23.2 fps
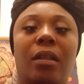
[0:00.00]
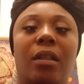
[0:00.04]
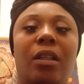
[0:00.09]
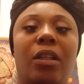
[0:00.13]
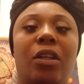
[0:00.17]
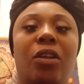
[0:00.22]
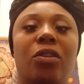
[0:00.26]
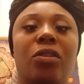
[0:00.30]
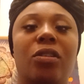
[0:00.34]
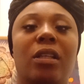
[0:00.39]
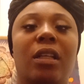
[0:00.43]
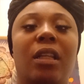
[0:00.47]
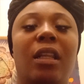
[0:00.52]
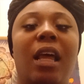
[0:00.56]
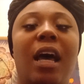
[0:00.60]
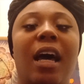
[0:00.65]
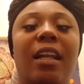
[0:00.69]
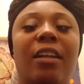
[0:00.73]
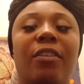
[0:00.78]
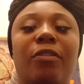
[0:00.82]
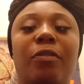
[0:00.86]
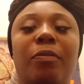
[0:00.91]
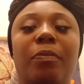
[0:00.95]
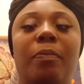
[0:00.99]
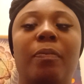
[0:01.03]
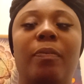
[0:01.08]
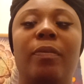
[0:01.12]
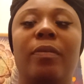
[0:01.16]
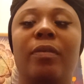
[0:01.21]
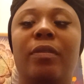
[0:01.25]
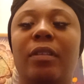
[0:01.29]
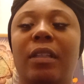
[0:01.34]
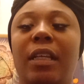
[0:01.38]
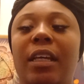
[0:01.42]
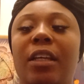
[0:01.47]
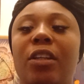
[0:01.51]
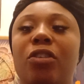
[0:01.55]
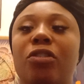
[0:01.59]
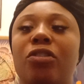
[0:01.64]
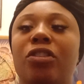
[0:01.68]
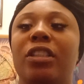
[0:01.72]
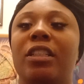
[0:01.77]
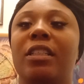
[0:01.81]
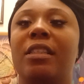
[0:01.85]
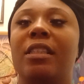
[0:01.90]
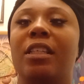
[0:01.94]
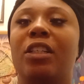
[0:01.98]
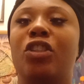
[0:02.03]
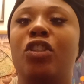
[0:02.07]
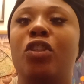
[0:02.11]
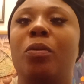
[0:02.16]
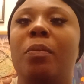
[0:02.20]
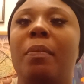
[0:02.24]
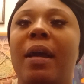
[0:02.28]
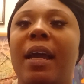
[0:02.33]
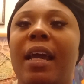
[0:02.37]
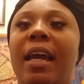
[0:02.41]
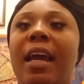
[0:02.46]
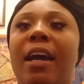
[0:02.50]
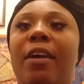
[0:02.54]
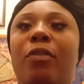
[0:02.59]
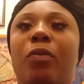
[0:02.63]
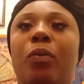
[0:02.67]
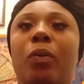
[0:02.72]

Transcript: There's a lot of energies that you may have